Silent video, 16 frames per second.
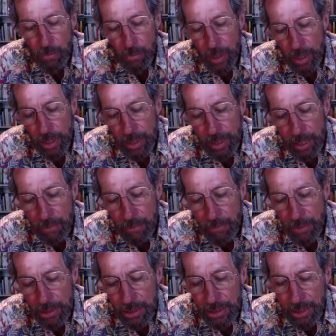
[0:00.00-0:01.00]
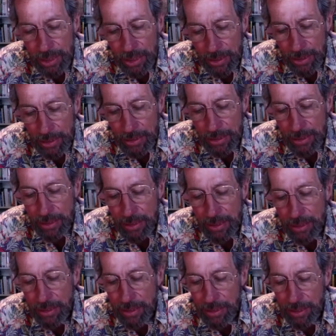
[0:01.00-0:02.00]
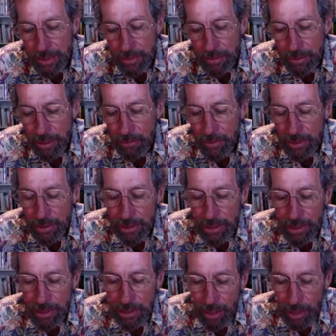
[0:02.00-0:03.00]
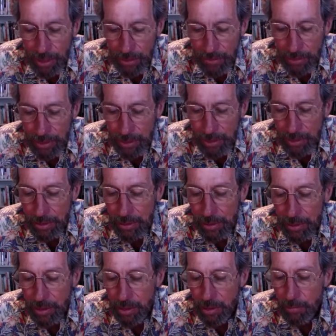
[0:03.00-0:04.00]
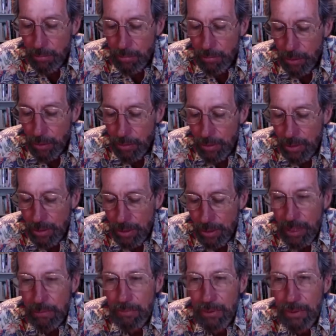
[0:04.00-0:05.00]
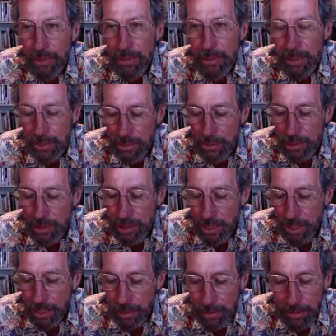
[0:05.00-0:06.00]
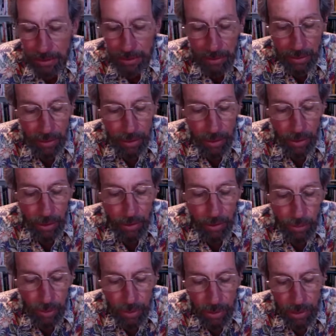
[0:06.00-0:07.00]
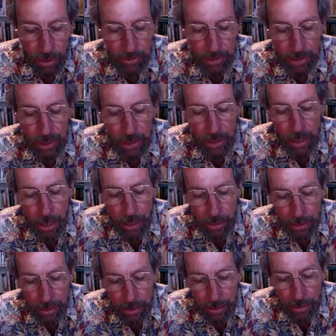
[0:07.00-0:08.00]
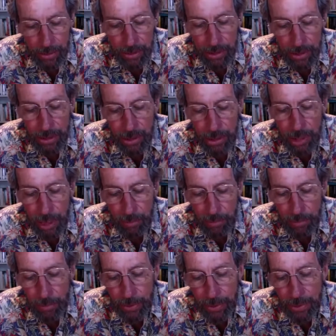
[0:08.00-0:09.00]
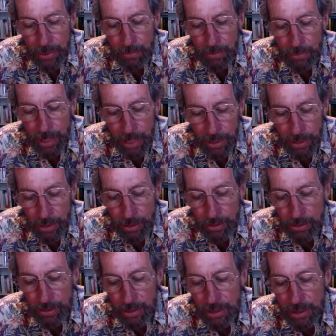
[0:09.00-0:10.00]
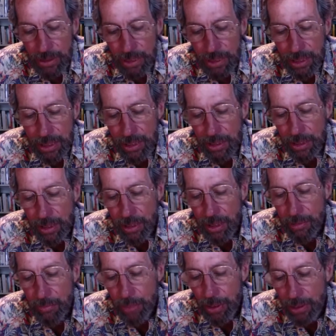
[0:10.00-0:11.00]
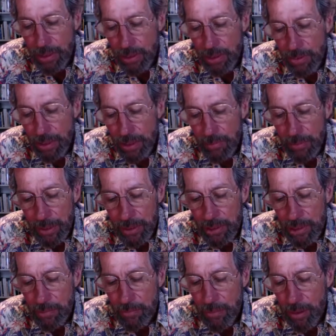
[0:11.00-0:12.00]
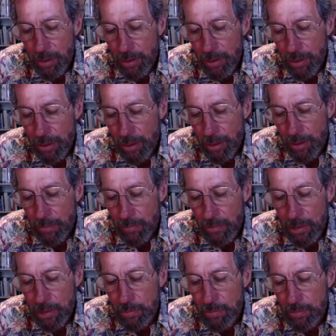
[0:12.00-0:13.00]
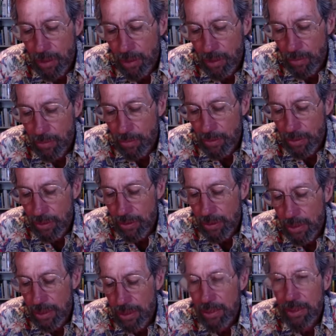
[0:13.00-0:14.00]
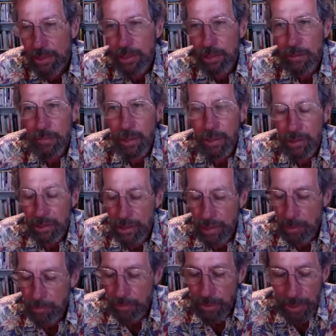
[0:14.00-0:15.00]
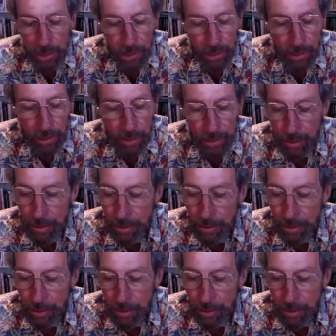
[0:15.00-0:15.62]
One I want to kiss, the other I want to talk with. Both I want to understand. World of sicarios, checkpoints, ranchos, city, punctuated by small arms, small world, small separation.